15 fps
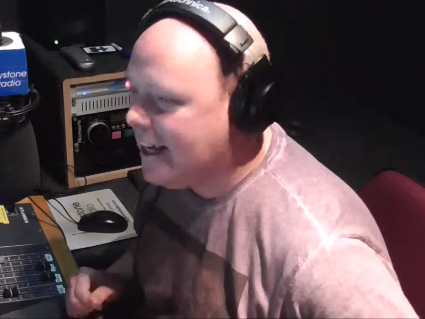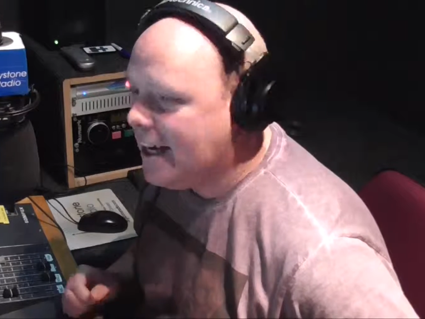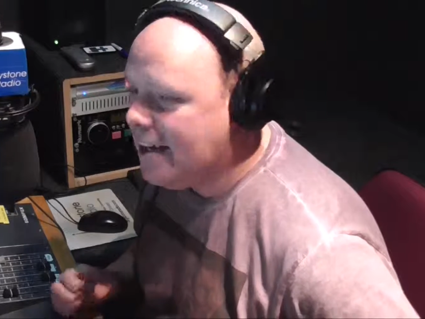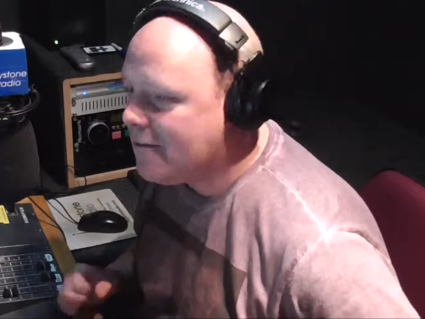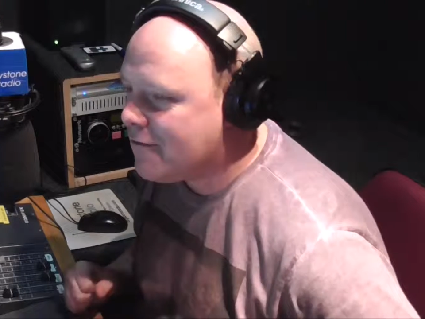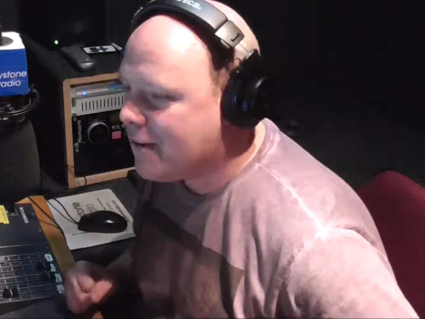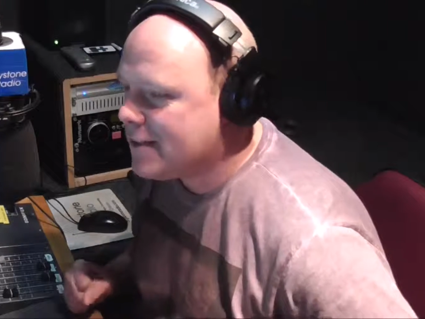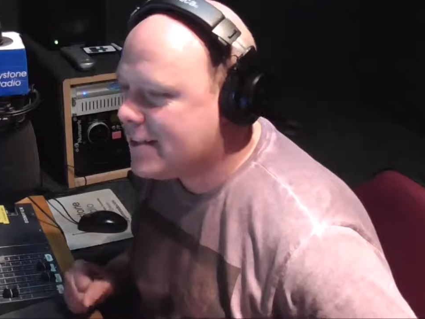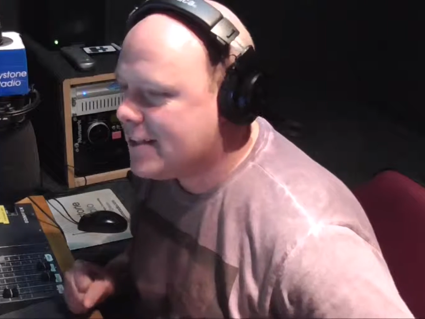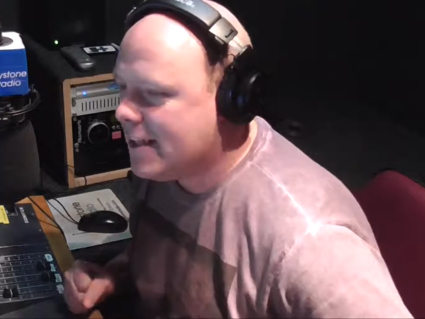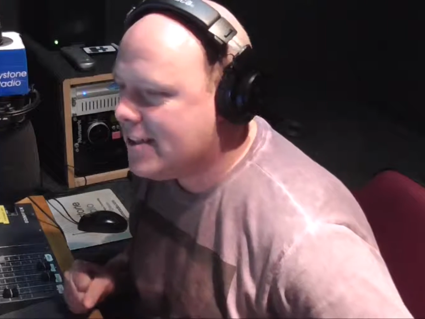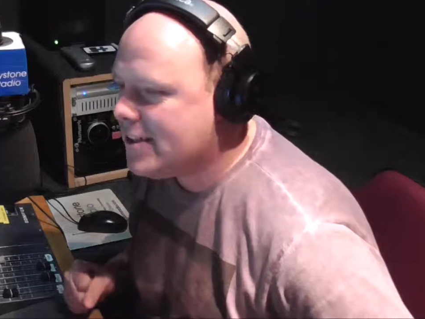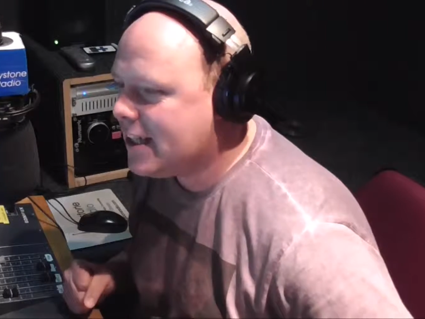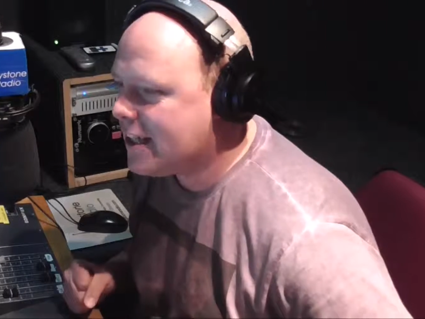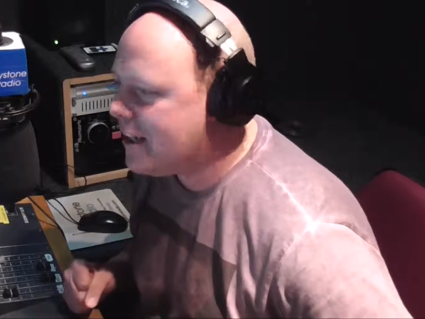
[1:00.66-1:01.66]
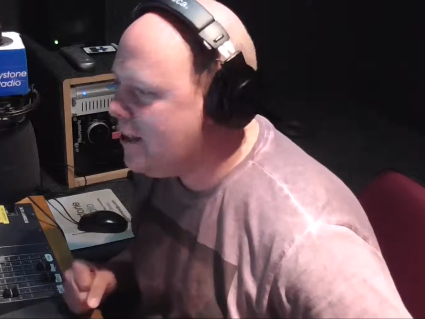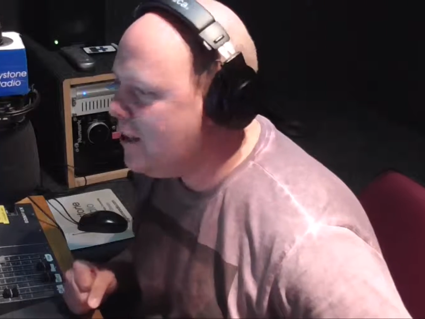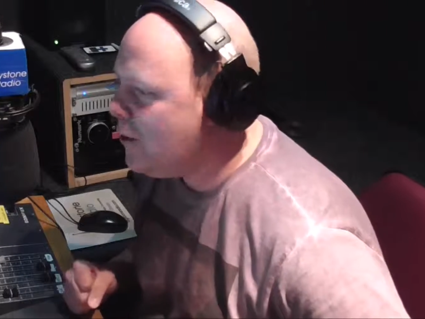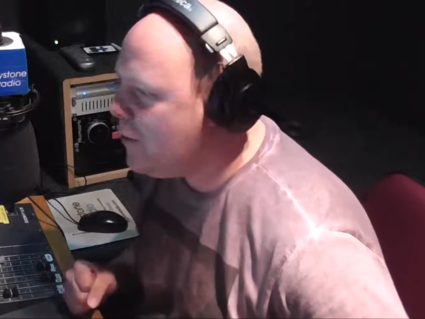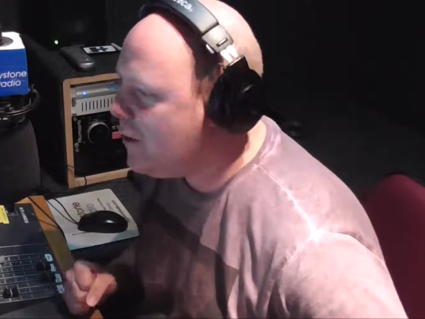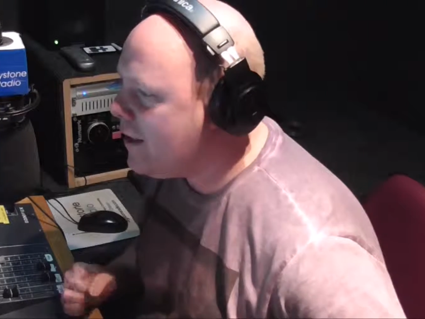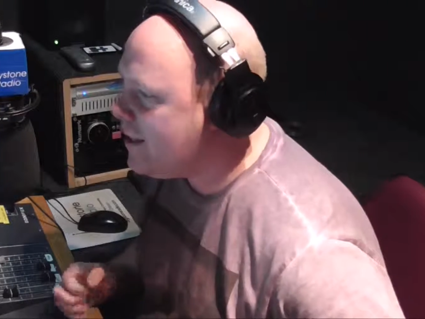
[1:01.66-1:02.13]
Yeah, fantastic. Can
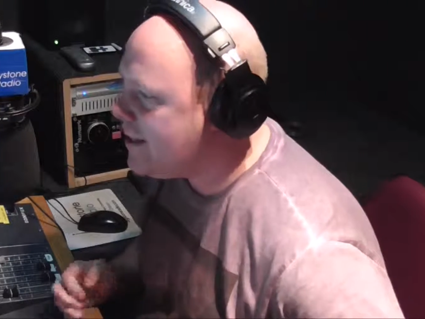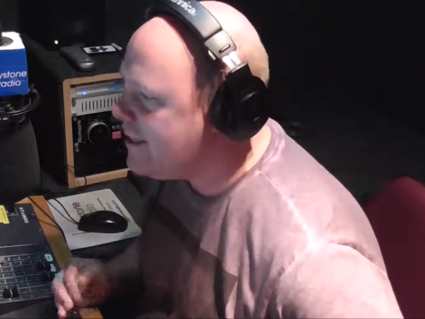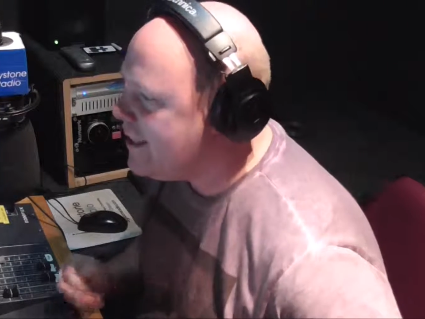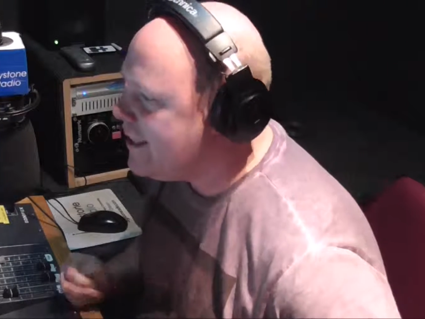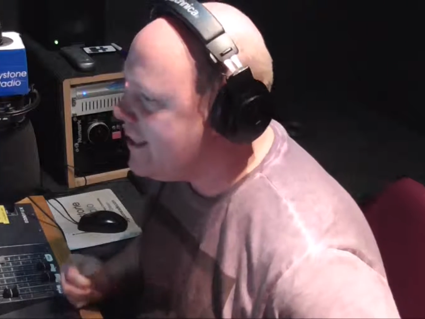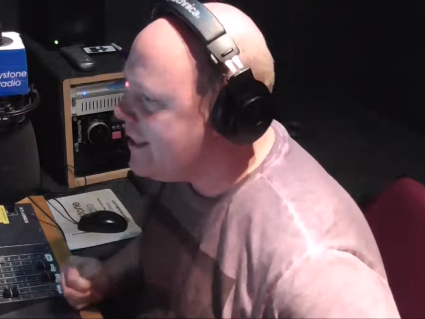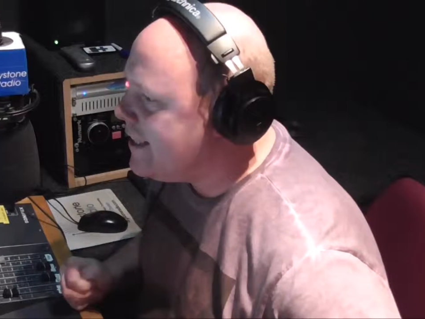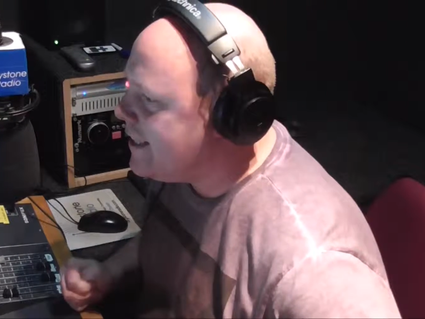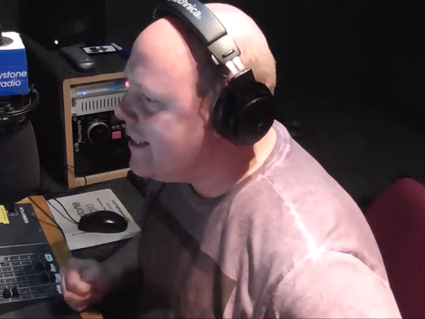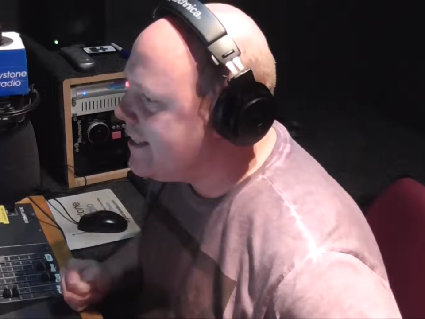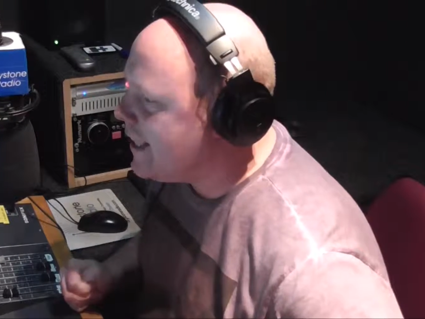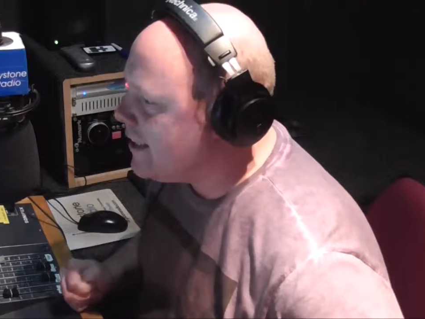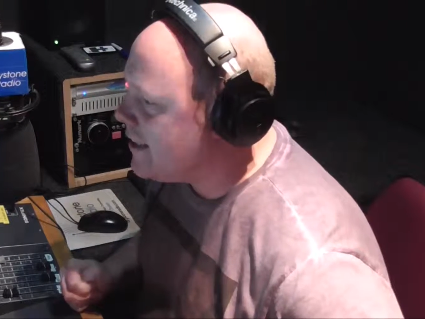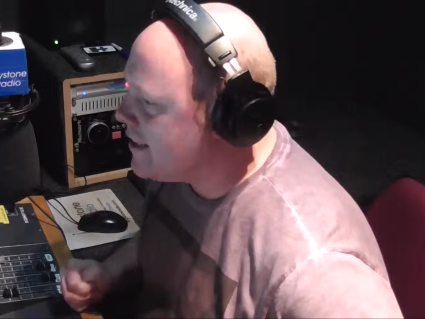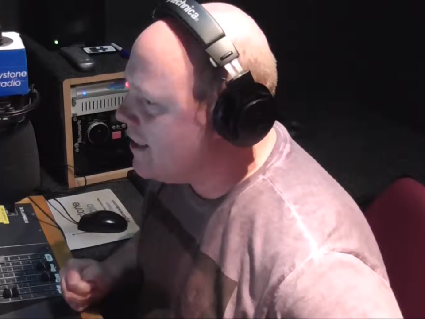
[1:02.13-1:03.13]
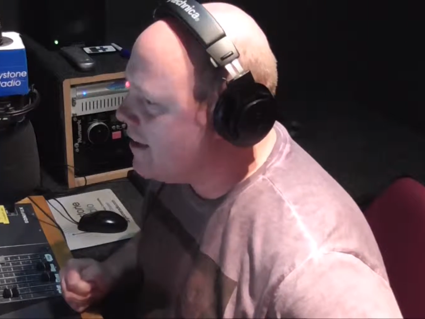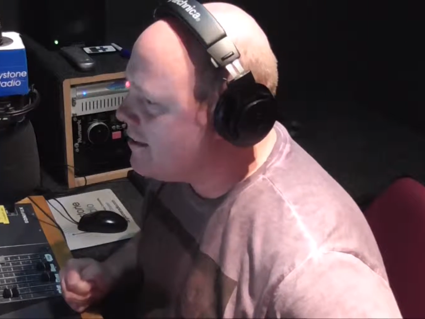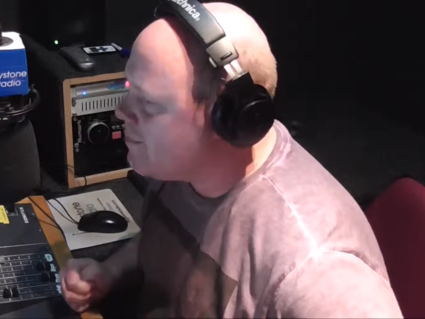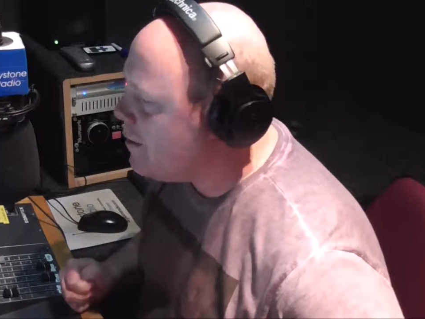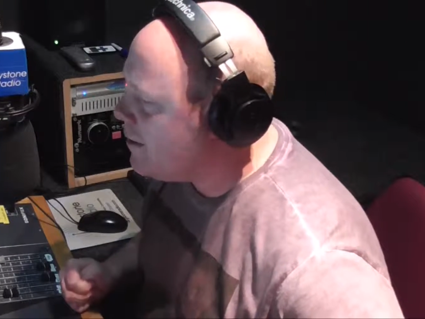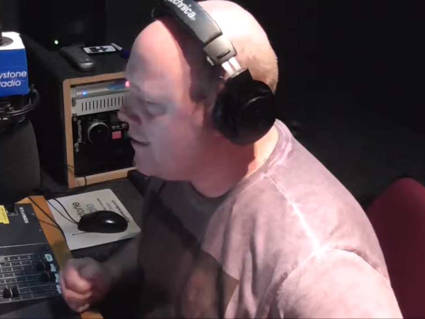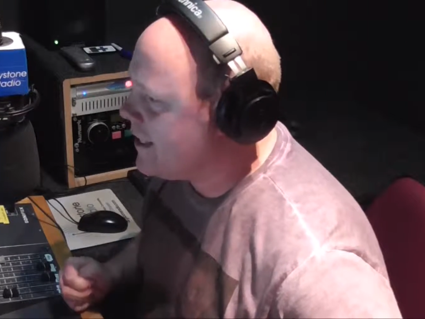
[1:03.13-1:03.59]
you, tell us
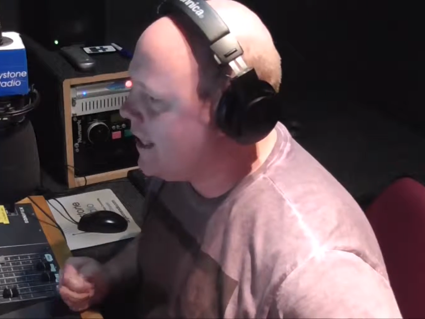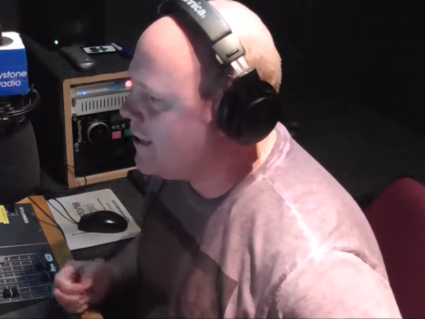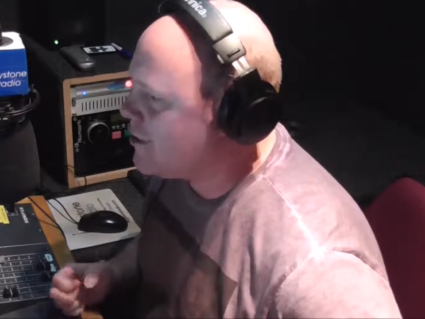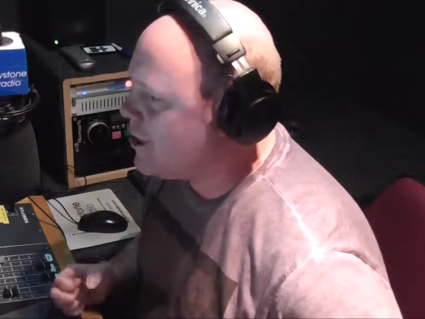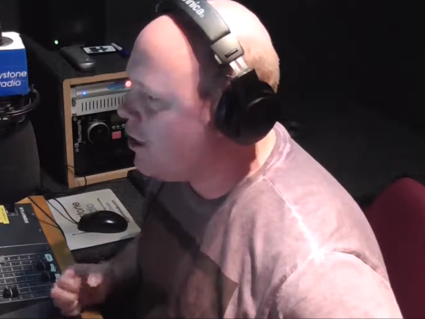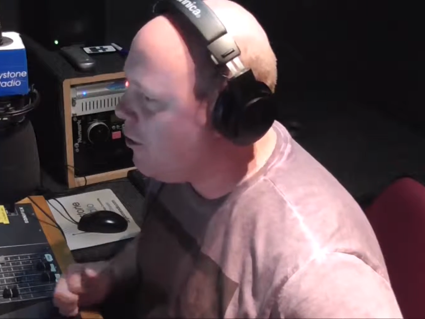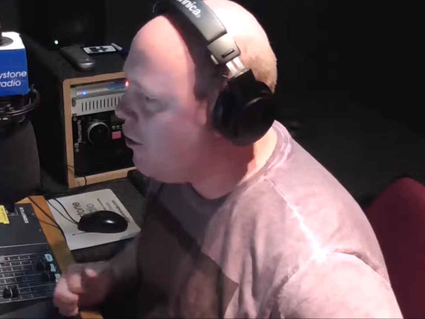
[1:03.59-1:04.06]
a